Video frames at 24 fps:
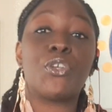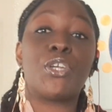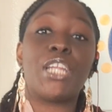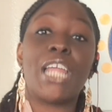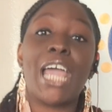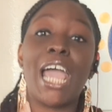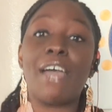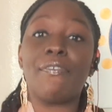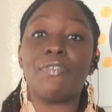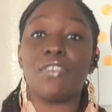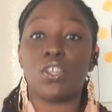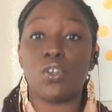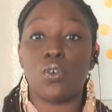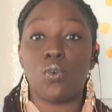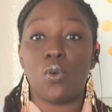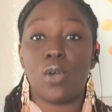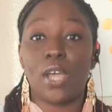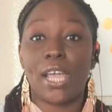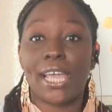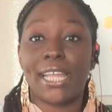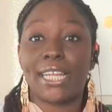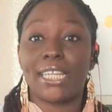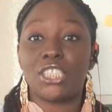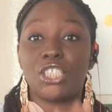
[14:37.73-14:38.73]
you're going to have to
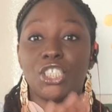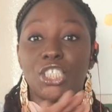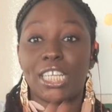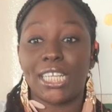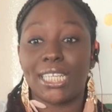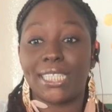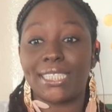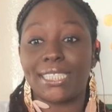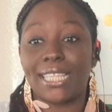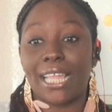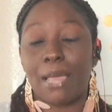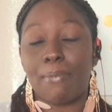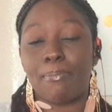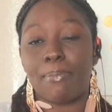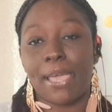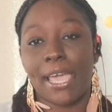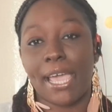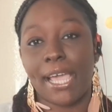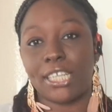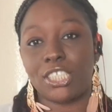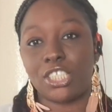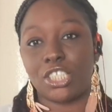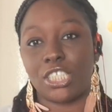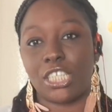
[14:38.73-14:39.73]
go ahead and chase that
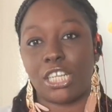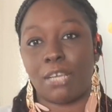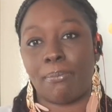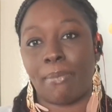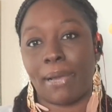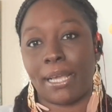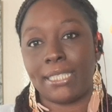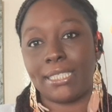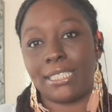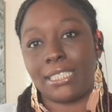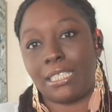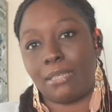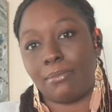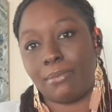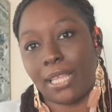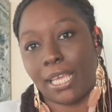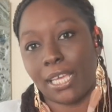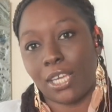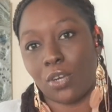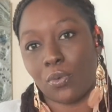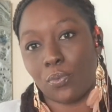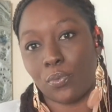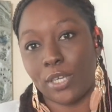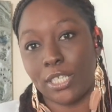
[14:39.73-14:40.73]
passion. It might seem
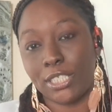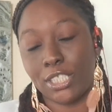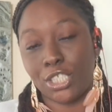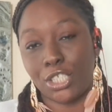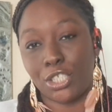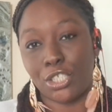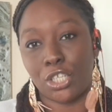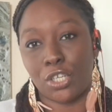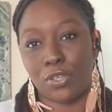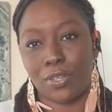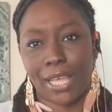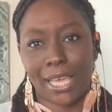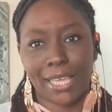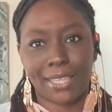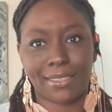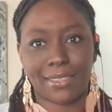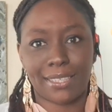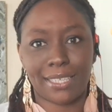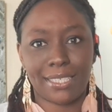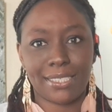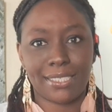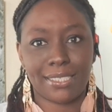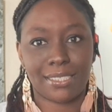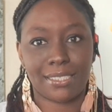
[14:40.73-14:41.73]
like a risk, you know, like
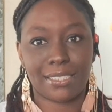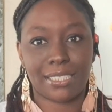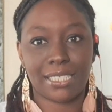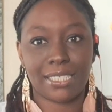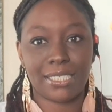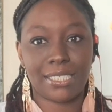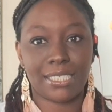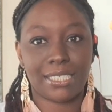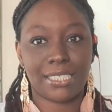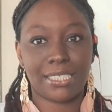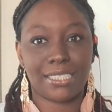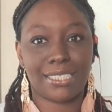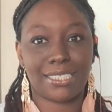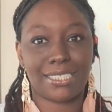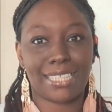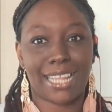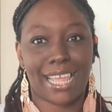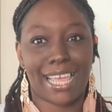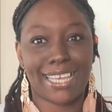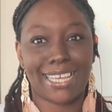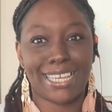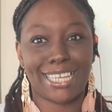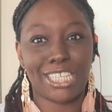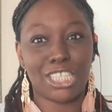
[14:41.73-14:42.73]
this, this is
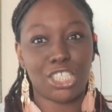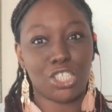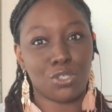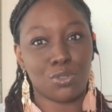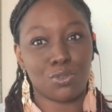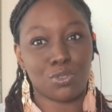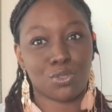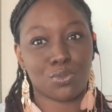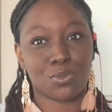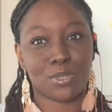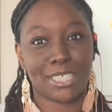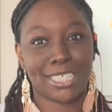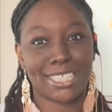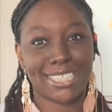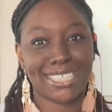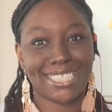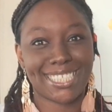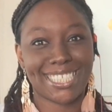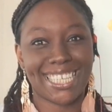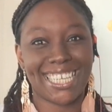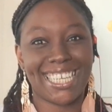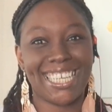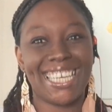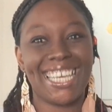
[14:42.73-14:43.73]
like a huge
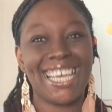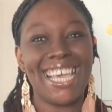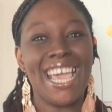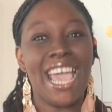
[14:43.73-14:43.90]
risk.